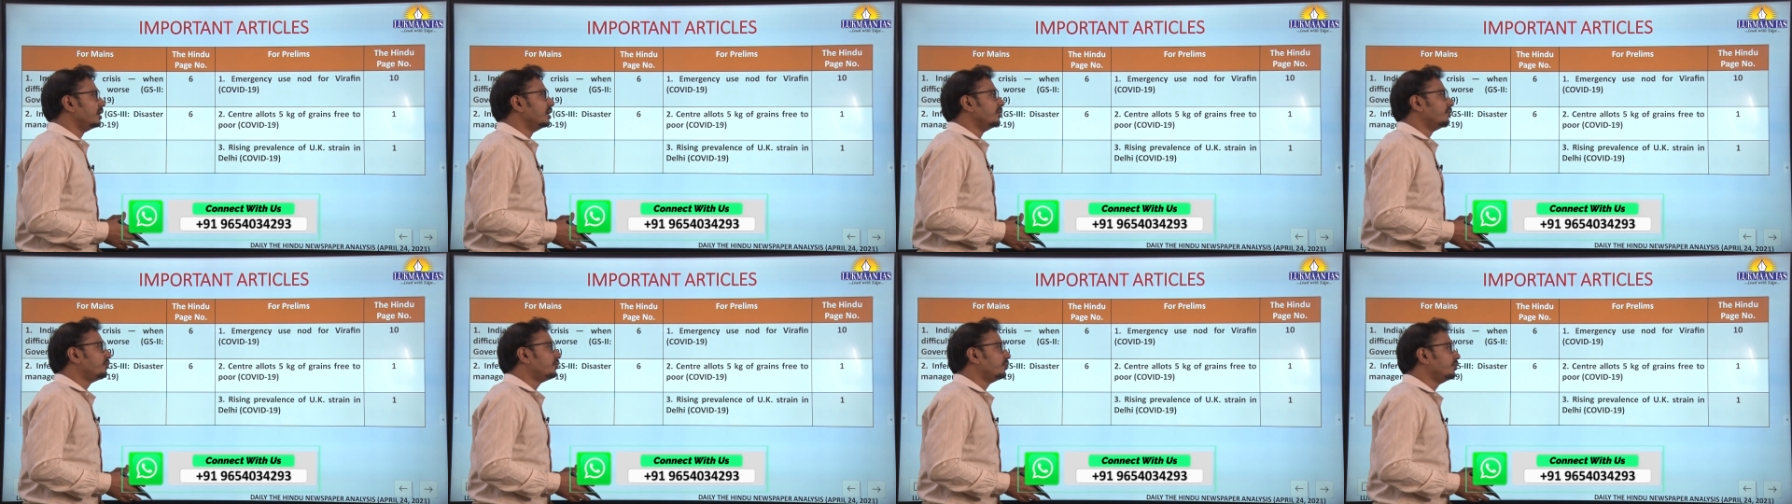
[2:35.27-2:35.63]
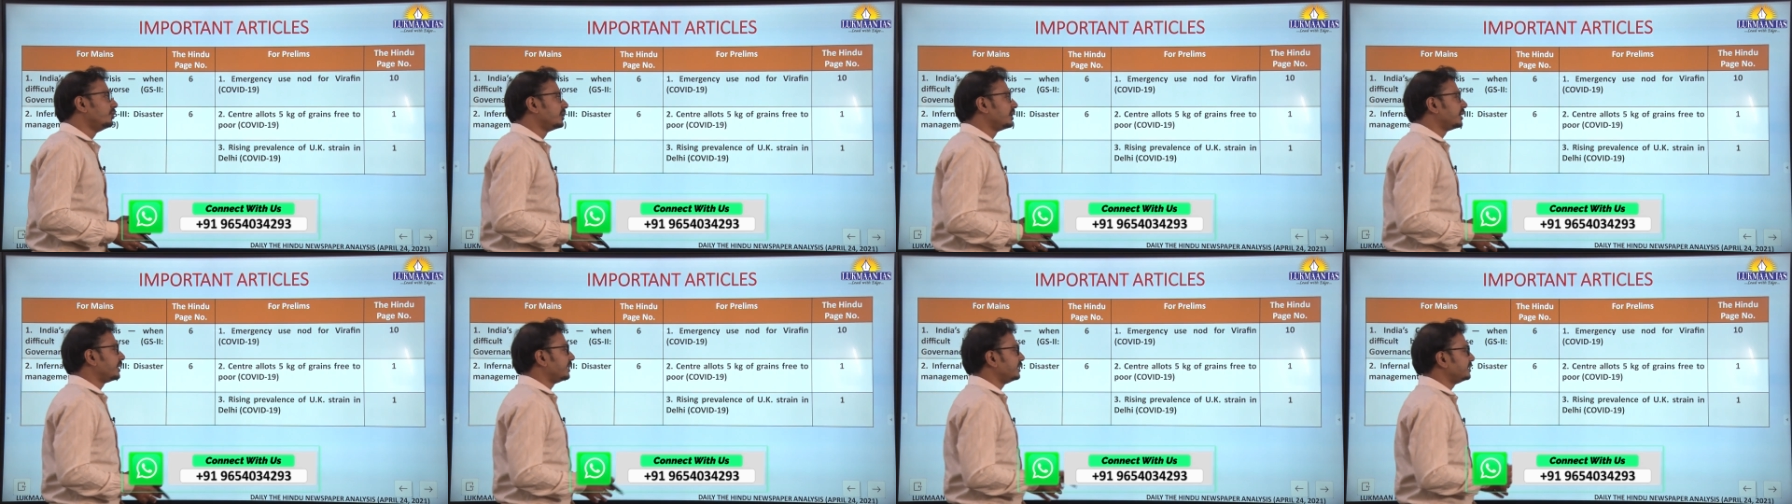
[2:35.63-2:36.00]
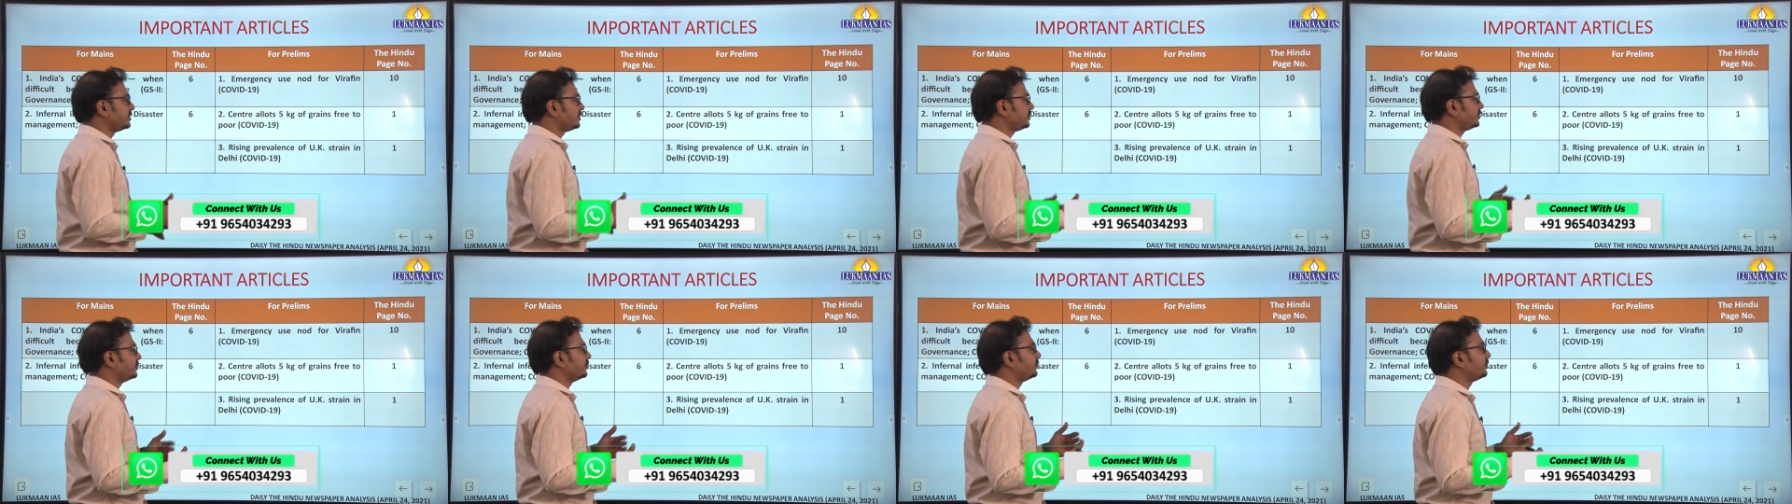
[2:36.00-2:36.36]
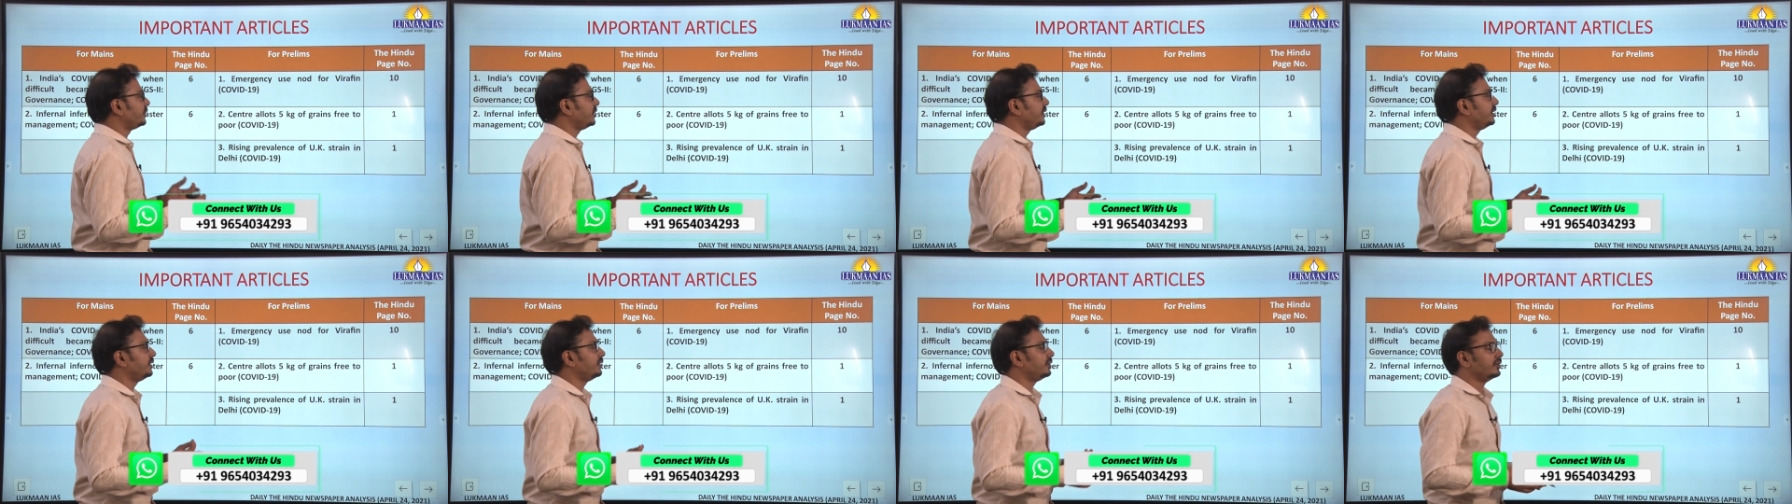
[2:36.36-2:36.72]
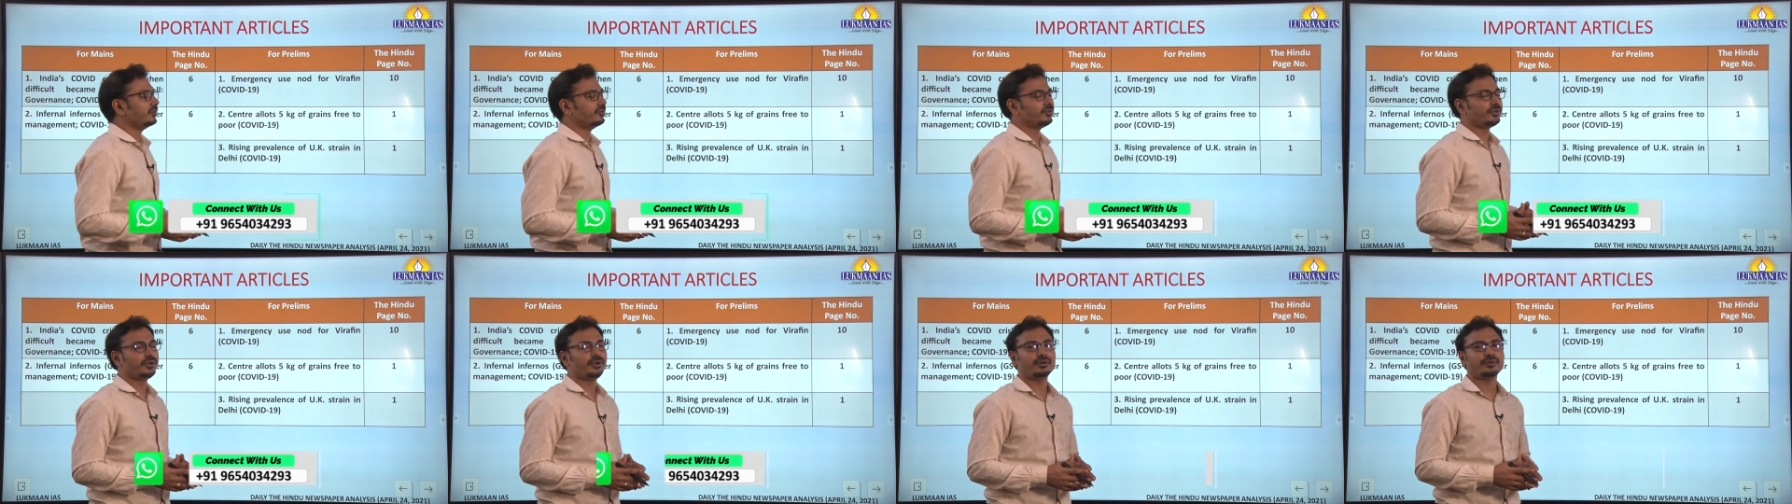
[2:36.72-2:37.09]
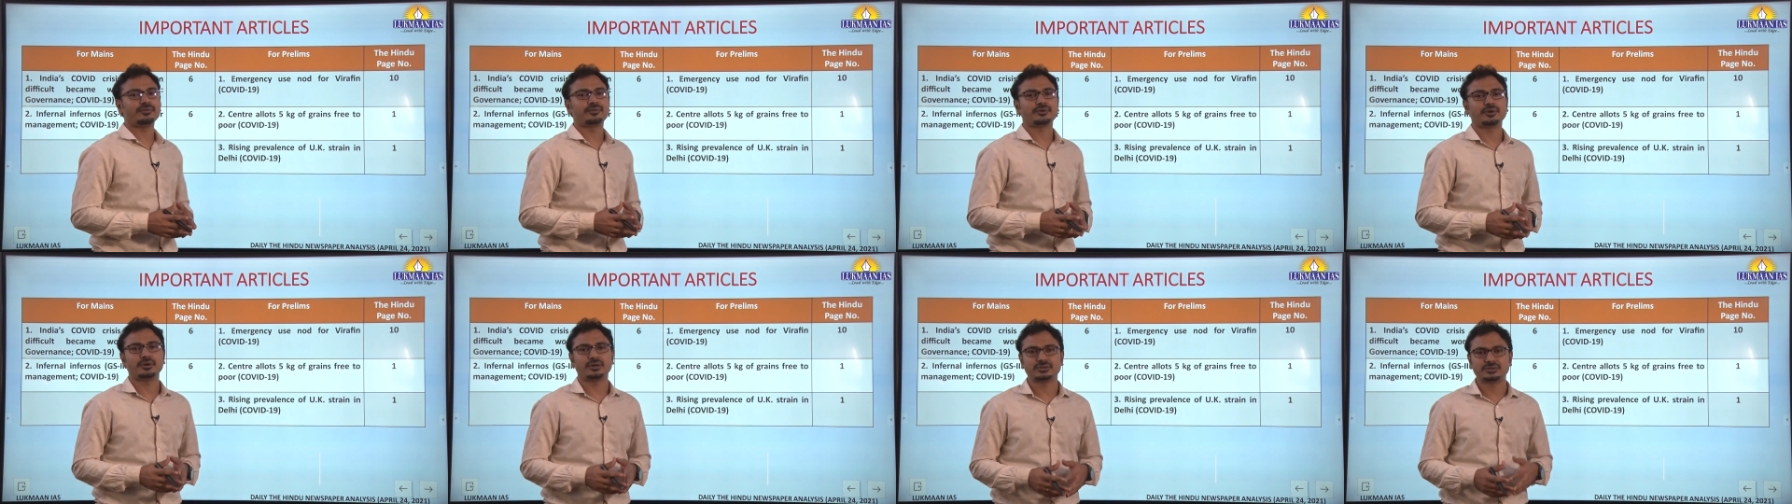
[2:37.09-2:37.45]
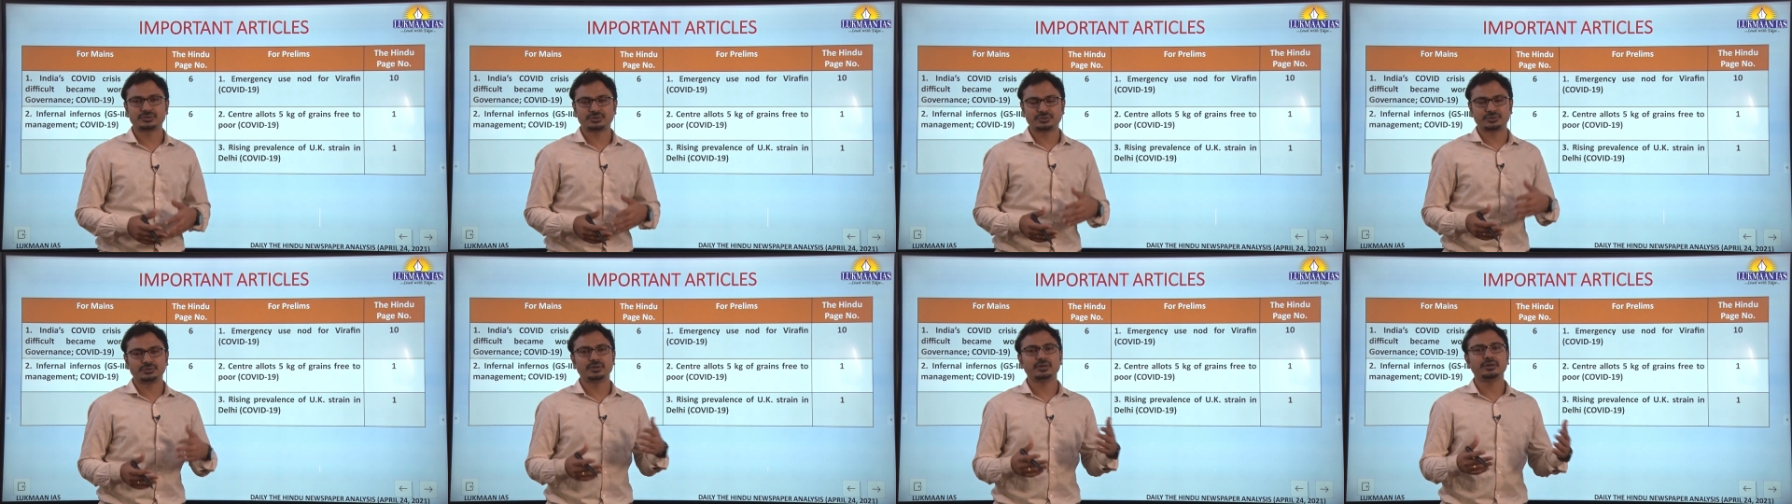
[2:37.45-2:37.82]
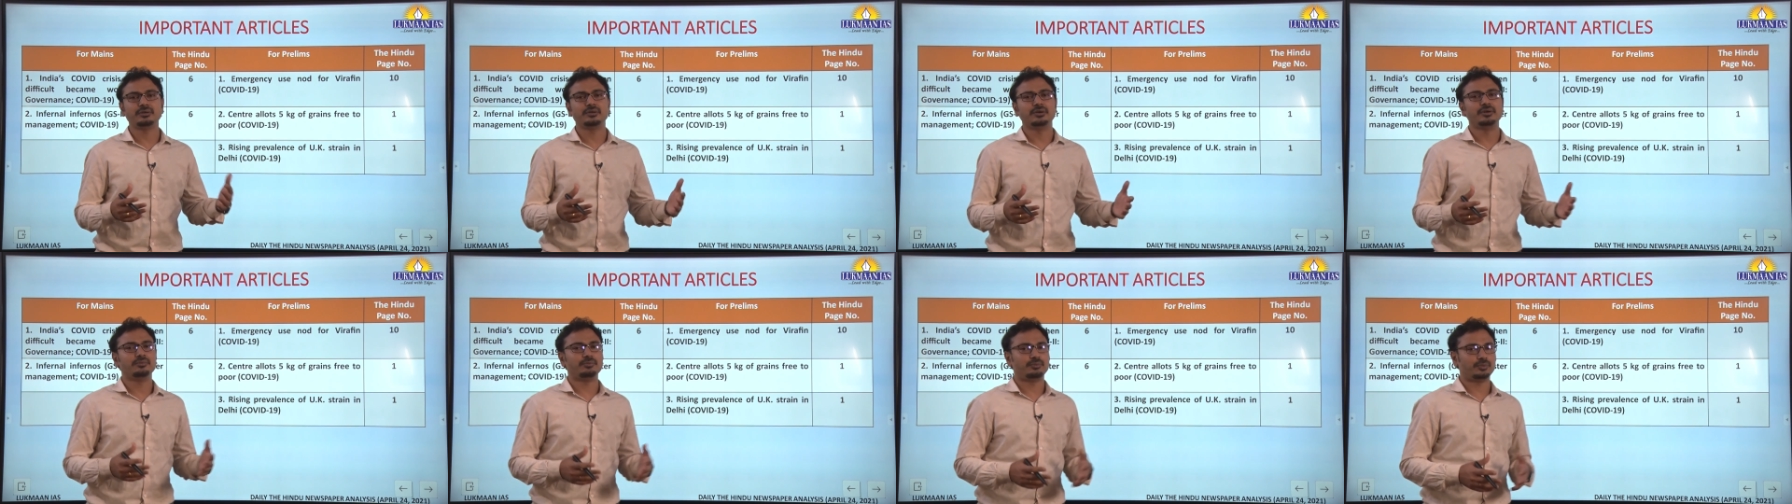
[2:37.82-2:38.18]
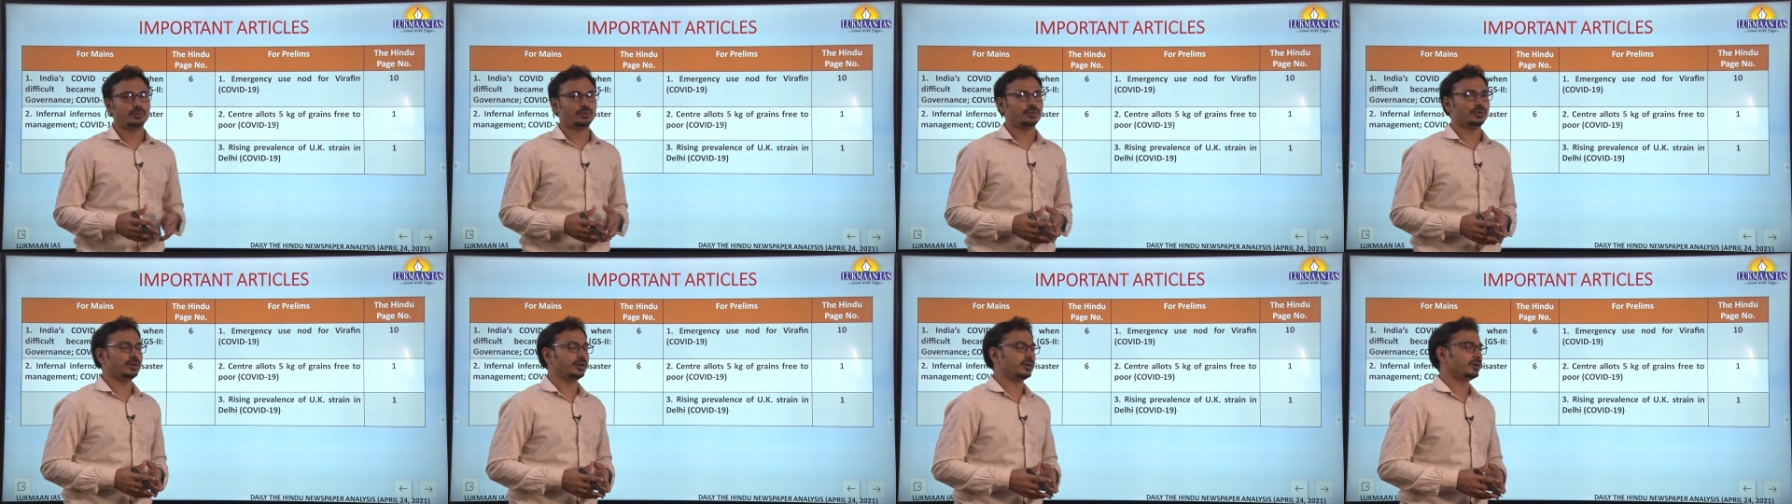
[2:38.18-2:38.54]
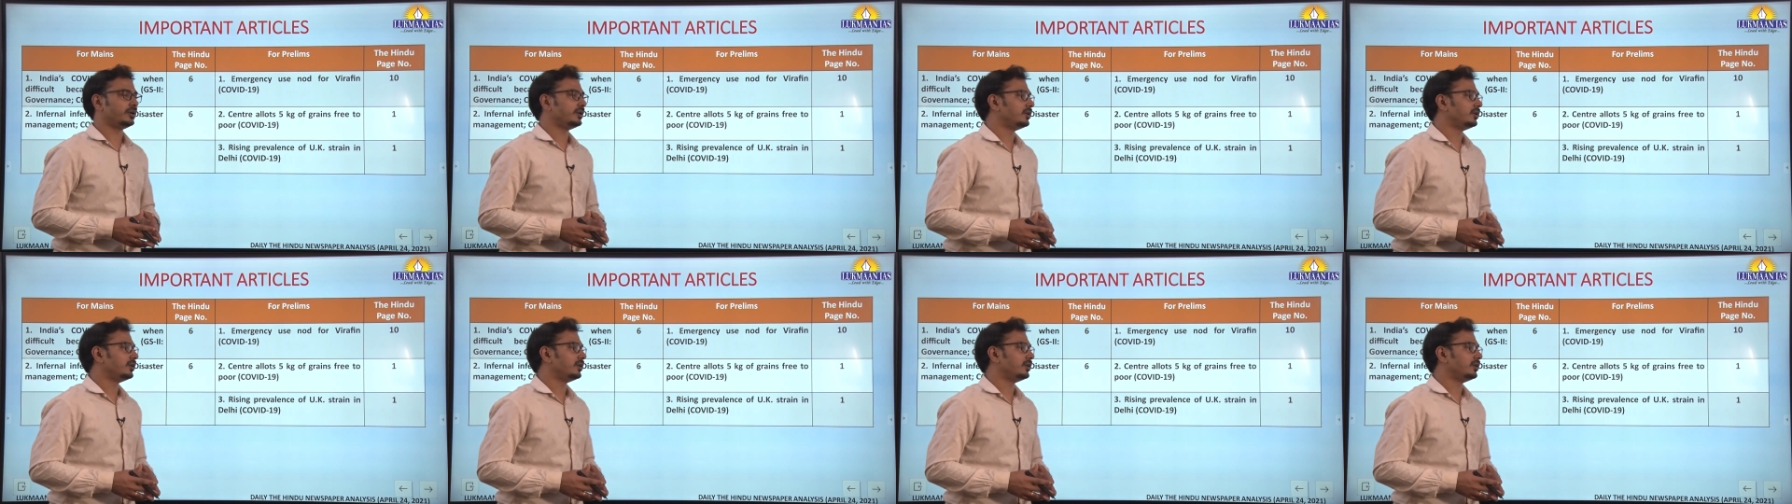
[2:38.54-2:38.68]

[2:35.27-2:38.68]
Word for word: food grains free, free of cost to the poor.